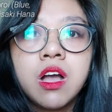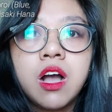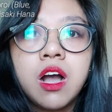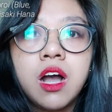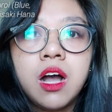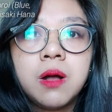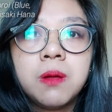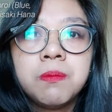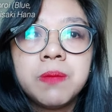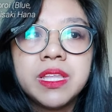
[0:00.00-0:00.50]

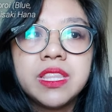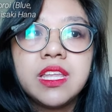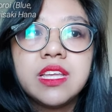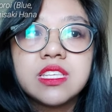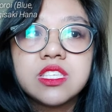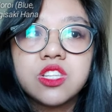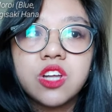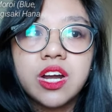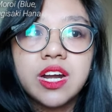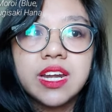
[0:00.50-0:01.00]
and they
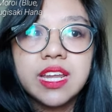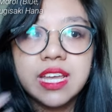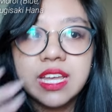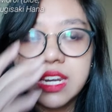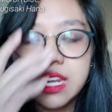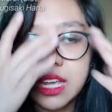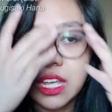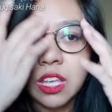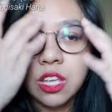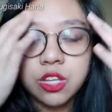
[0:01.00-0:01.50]

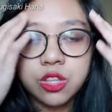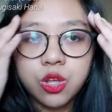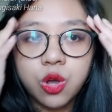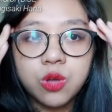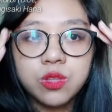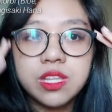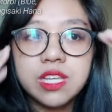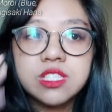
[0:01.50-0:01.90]
started, you know,